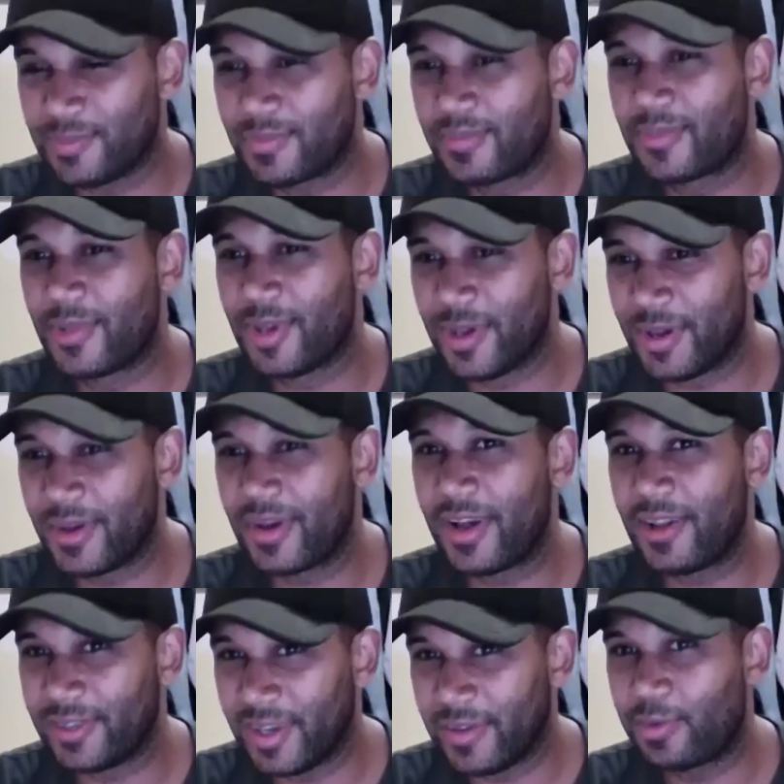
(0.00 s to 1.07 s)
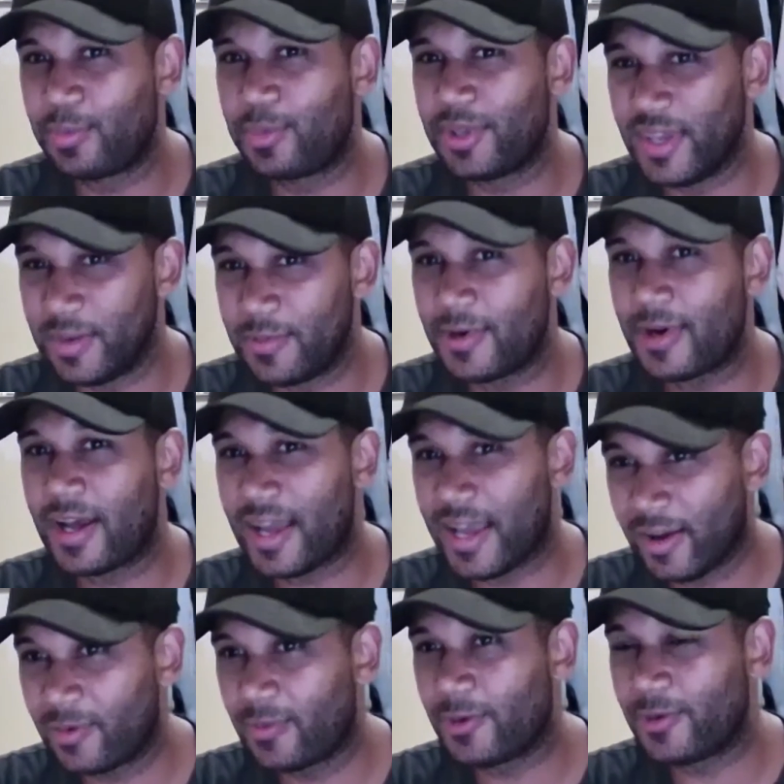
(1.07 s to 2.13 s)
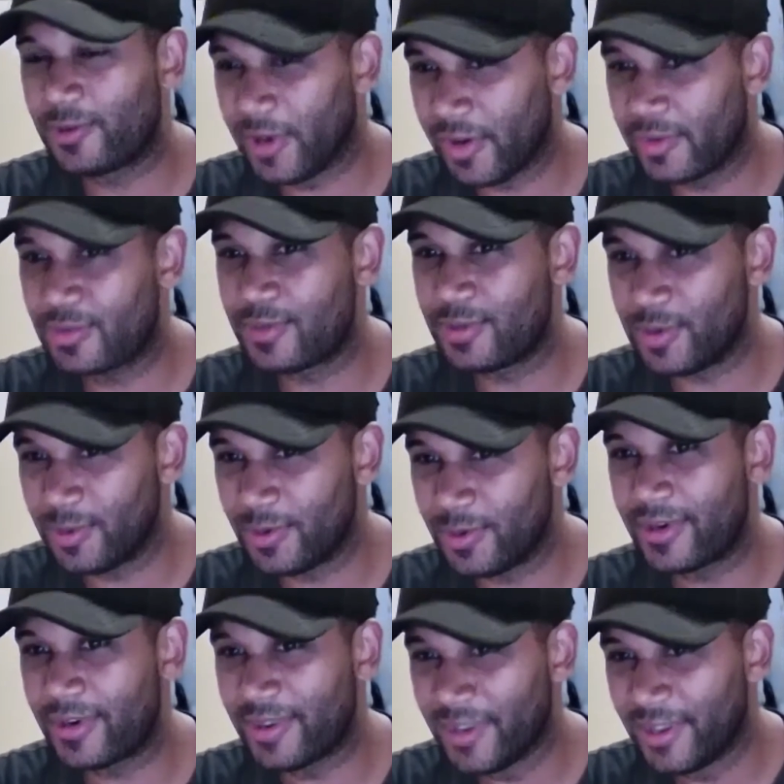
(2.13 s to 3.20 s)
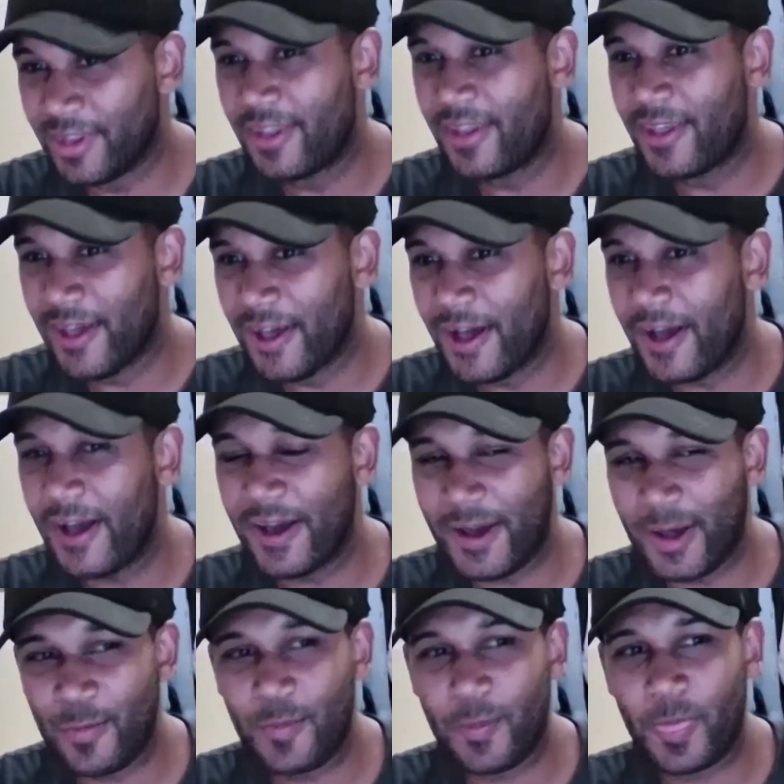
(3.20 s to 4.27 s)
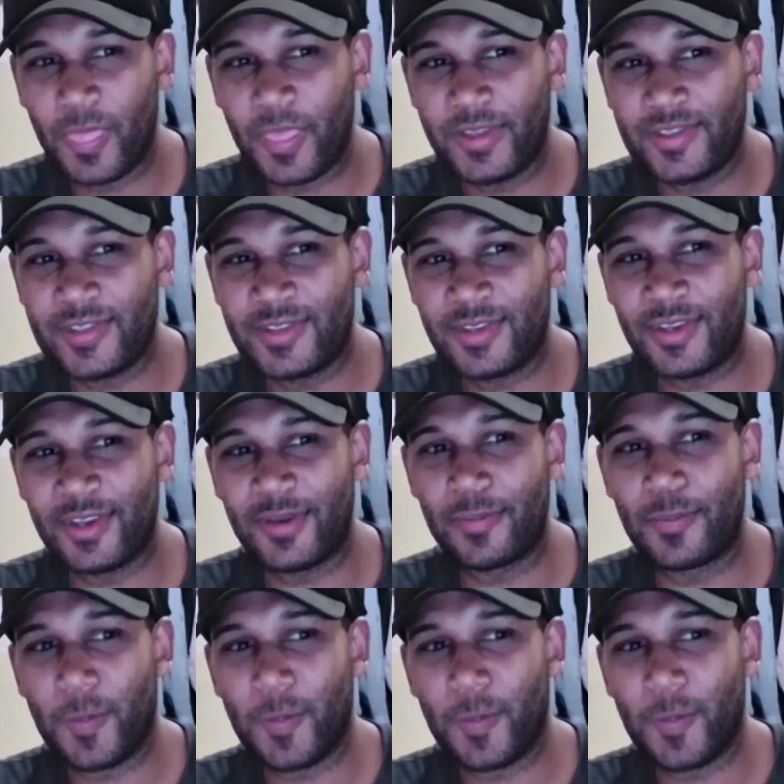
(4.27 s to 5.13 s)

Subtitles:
I'll definitely be keeping an eye out on what you guys are doing. Let's see.